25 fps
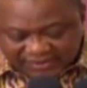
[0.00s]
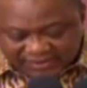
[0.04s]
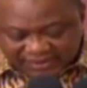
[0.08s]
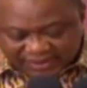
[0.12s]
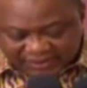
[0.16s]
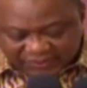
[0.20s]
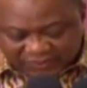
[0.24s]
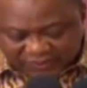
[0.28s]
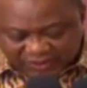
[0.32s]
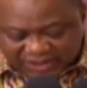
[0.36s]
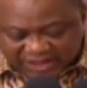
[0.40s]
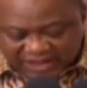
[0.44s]

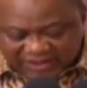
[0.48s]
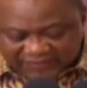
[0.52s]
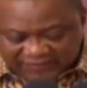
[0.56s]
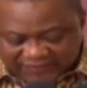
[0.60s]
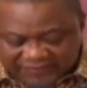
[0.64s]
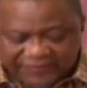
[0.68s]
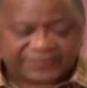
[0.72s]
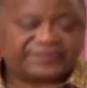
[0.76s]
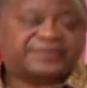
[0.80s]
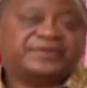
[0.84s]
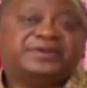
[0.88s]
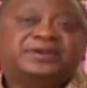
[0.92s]
that we
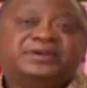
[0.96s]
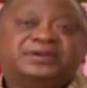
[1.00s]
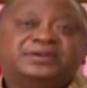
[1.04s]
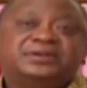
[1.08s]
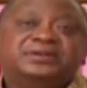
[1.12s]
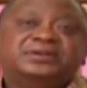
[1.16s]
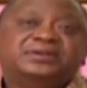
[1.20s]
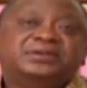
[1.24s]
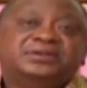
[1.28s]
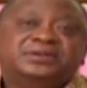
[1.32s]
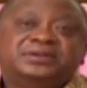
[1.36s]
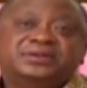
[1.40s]
have
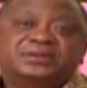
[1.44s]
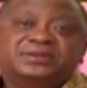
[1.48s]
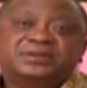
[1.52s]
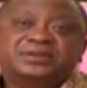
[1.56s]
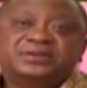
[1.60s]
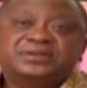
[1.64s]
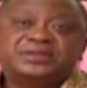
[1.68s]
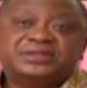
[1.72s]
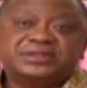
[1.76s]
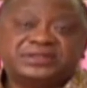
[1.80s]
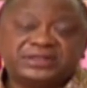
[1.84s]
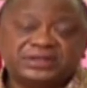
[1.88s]

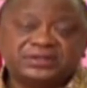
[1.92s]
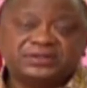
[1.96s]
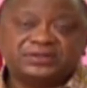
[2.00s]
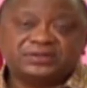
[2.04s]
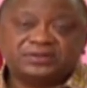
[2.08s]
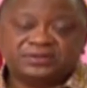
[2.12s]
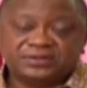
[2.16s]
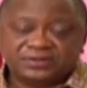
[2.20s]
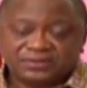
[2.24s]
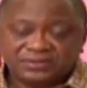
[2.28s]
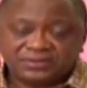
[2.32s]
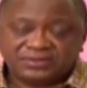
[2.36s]

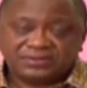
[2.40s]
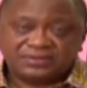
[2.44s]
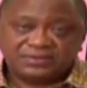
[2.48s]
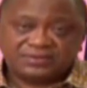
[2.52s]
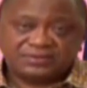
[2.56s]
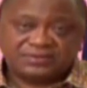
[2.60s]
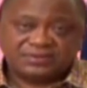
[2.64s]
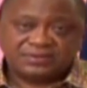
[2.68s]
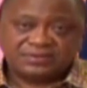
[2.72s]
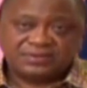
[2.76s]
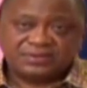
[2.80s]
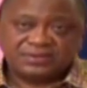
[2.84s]
still
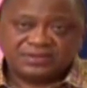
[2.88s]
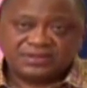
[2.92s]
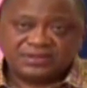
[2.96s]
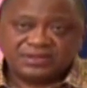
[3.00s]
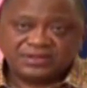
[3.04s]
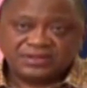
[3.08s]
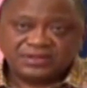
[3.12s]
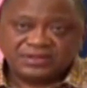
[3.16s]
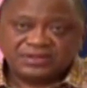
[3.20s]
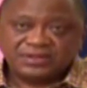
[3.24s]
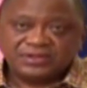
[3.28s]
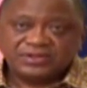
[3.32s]

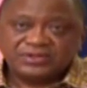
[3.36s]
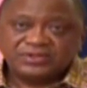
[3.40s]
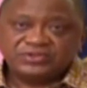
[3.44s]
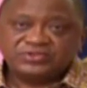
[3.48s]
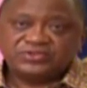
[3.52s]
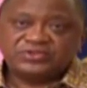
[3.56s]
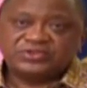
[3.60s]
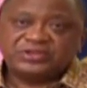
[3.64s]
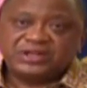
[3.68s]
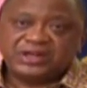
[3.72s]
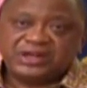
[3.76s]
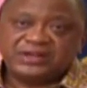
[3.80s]

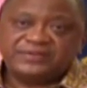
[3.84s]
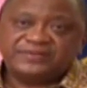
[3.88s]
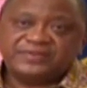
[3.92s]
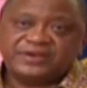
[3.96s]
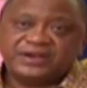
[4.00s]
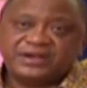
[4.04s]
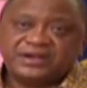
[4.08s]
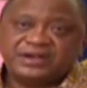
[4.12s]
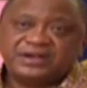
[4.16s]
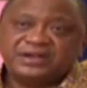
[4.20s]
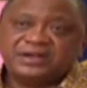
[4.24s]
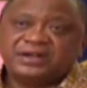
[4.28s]
to
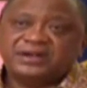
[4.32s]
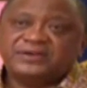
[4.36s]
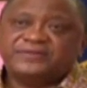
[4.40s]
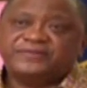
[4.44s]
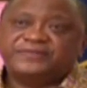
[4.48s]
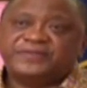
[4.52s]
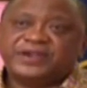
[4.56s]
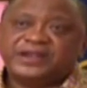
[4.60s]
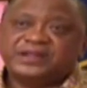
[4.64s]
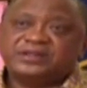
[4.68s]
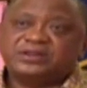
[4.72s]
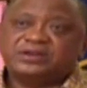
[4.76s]
deliver a
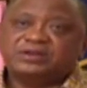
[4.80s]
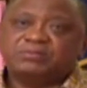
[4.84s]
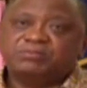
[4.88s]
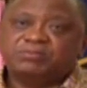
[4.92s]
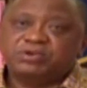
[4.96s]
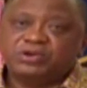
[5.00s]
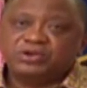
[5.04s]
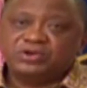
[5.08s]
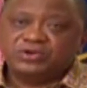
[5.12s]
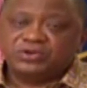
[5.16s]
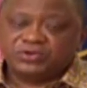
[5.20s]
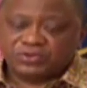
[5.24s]
fatal
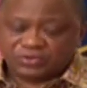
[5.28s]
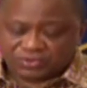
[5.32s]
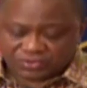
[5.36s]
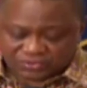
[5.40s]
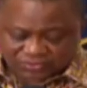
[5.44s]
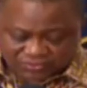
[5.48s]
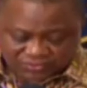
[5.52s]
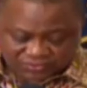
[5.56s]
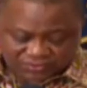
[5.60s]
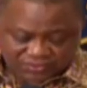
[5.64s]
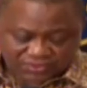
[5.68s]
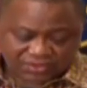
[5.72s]
blow
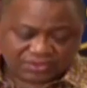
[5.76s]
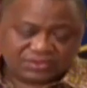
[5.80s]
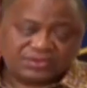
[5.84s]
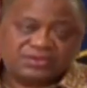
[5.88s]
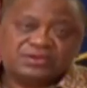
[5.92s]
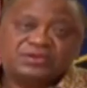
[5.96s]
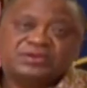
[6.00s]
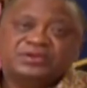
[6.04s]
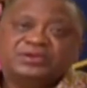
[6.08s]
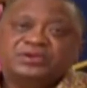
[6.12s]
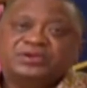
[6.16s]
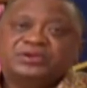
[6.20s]

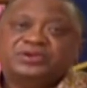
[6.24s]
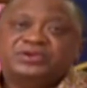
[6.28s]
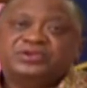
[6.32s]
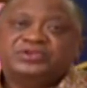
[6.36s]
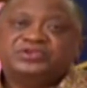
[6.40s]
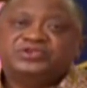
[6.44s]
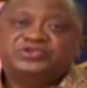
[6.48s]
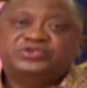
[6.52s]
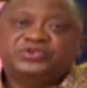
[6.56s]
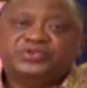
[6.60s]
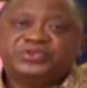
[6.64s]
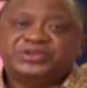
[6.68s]

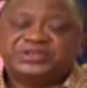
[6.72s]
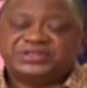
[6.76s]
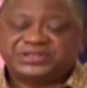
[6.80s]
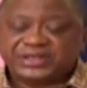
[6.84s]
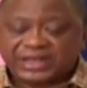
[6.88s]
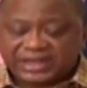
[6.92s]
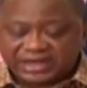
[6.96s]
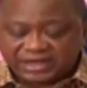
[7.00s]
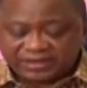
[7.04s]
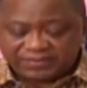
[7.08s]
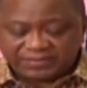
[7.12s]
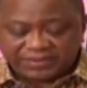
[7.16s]
to this
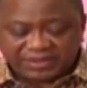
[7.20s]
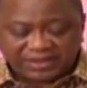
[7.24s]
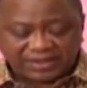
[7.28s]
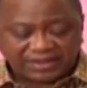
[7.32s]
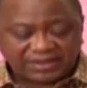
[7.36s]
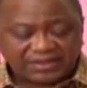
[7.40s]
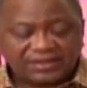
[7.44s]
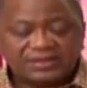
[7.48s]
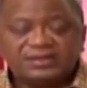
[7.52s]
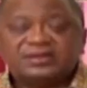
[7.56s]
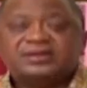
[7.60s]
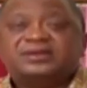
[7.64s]

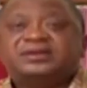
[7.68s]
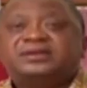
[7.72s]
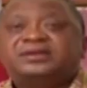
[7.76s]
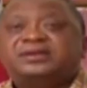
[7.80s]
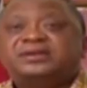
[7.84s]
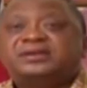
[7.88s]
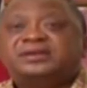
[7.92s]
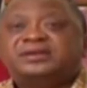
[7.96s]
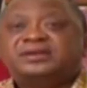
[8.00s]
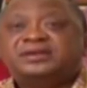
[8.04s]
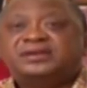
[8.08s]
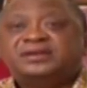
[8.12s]
enemy
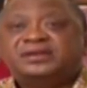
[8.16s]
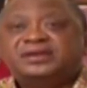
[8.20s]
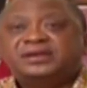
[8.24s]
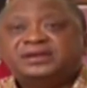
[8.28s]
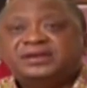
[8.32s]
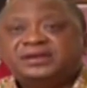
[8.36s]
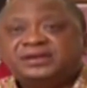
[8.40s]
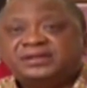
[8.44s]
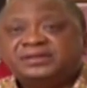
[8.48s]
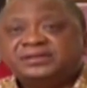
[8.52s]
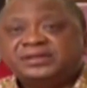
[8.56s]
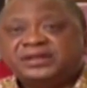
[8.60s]

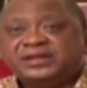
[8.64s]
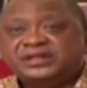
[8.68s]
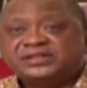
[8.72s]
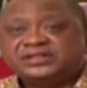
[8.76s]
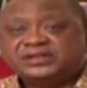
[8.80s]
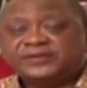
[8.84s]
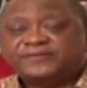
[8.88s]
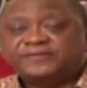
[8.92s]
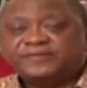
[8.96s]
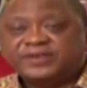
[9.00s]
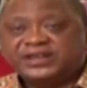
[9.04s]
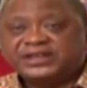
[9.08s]
that has
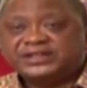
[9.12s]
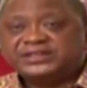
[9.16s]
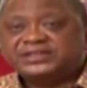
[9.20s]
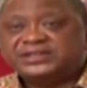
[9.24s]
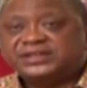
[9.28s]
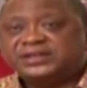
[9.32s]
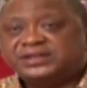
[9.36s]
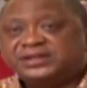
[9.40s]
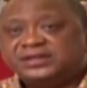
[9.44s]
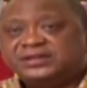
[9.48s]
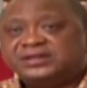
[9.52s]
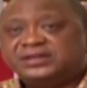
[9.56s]

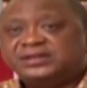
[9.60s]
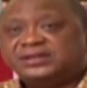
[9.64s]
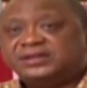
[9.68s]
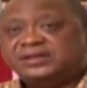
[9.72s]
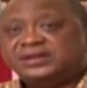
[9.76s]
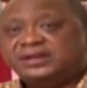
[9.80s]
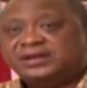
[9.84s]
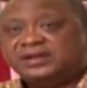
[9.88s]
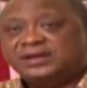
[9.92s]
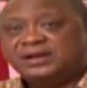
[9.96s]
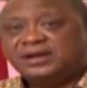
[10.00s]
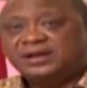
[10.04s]
afflicted
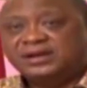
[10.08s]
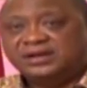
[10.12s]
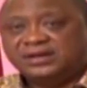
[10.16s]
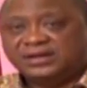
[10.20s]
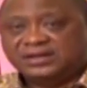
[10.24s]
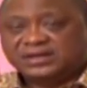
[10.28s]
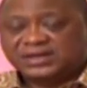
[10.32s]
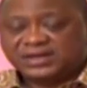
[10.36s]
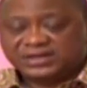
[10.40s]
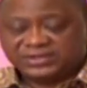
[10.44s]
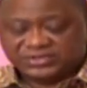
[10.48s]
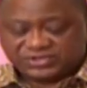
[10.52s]
our
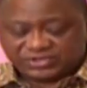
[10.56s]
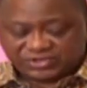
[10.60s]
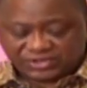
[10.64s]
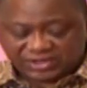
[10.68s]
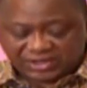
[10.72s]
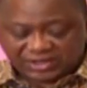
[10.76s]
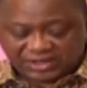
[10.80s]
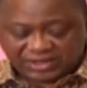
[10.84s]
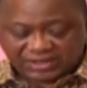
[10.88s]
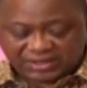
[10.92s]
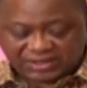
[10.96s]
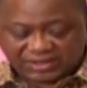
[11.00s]

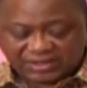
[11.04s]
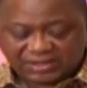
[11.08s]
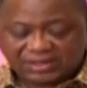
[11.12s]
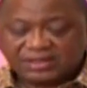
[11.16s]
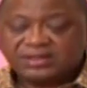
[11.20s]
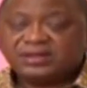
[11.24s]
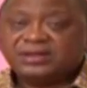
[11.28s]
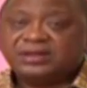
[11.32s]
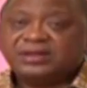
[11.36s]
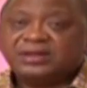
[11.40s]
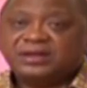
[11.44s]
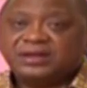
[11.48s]
country
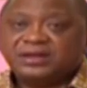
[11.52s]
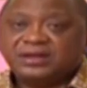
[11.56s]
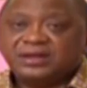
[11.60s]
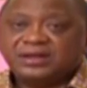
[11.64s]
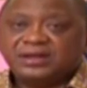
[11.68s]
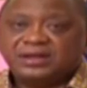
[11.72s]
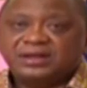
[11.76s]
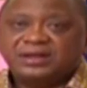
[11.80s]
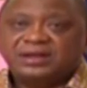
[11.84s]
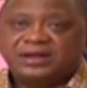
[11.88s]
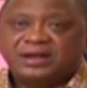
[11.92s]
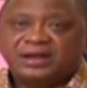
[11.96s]

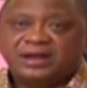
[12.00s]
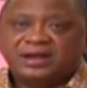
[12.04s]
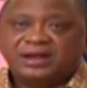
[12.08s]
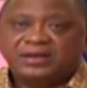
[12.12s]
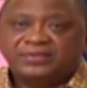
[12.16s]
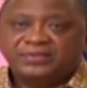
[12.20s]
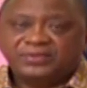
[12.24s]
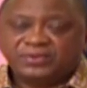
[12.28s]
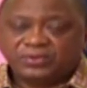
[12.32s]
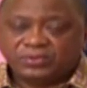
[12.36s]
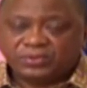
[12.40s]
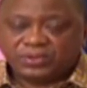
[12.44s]

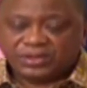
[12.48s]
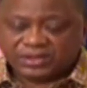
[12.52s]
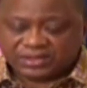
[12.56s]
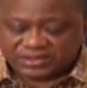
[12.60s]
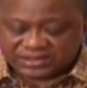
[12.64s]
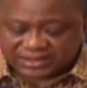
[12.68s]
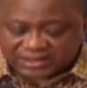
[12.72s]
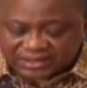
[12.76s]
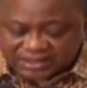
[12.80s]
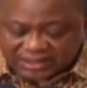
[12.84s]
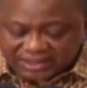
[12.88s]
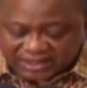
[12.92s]
and the
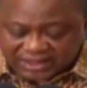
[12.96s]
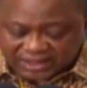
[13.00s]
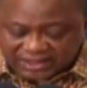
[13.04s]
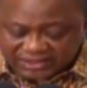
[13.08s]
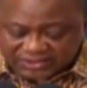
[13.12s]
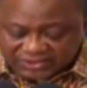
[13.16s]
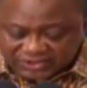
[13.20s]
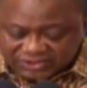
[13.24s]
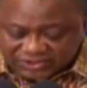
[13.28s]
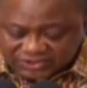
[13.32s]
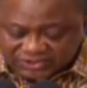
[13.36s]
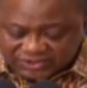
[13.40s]
world at
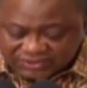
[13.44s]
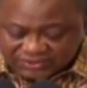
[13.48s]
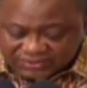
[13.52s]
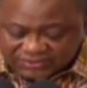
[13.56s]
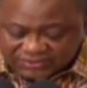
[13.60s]
large.